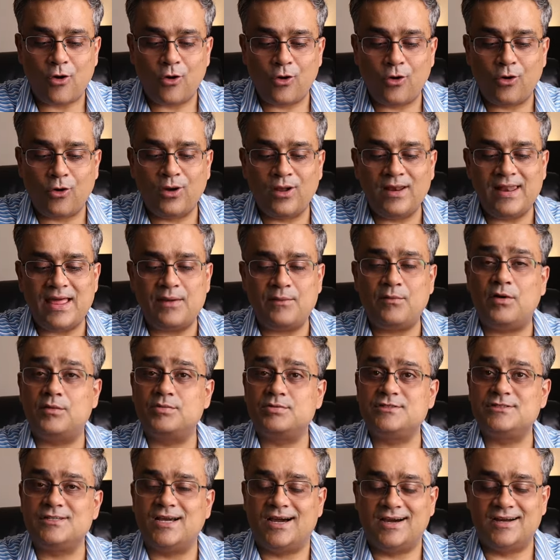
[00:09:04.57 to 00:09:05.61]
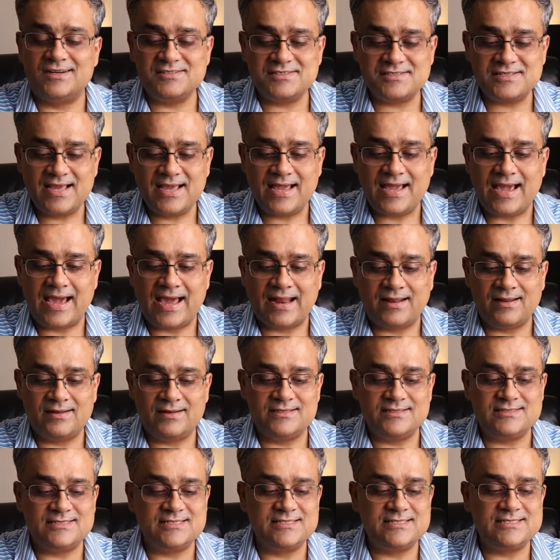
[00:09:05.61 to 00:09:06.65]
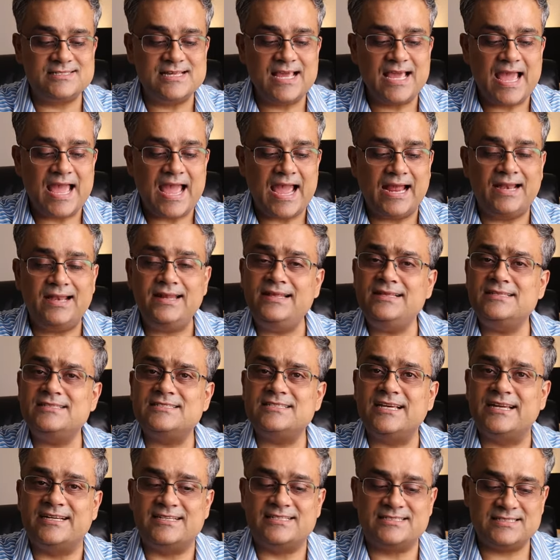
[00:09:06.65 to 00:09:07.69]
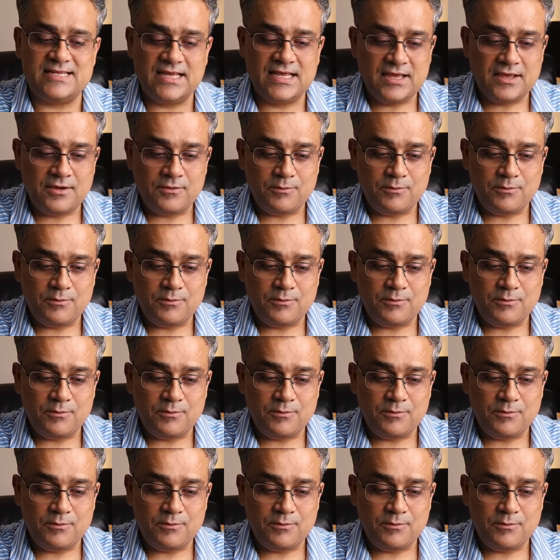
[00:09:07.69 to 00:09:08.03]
all above charts, analysis and insights.